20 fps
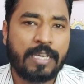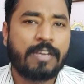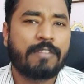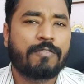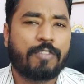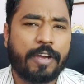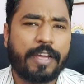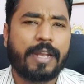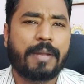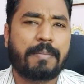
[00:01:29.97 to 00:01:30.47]

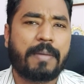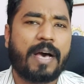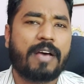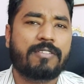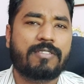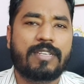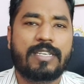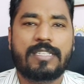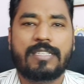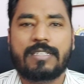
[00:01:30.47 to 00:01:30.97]
Forget
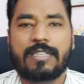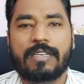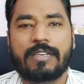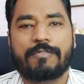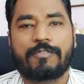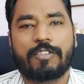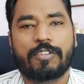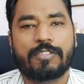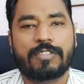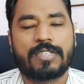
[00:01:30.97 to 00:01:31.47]
about testing
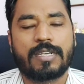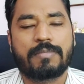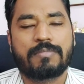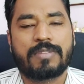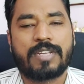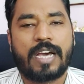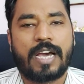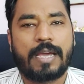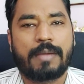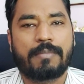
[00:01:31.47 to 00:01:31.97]
for some
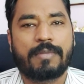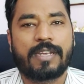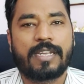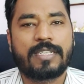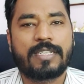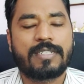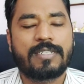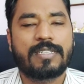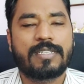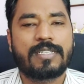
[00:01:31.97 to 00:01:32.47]
time and
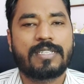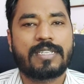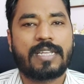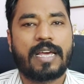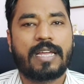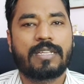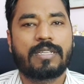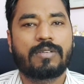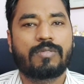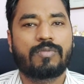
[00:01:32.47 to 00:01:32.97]
let's
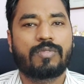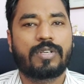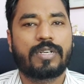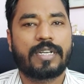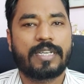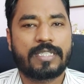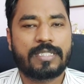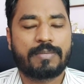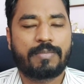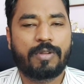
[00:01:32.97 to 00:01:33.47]
understand the
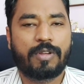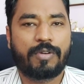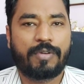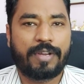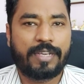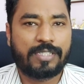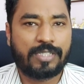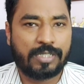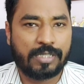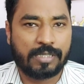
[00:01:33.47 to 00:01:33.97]
word
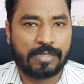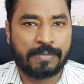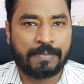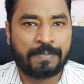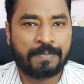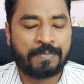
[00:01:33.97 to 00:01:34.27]
exploration.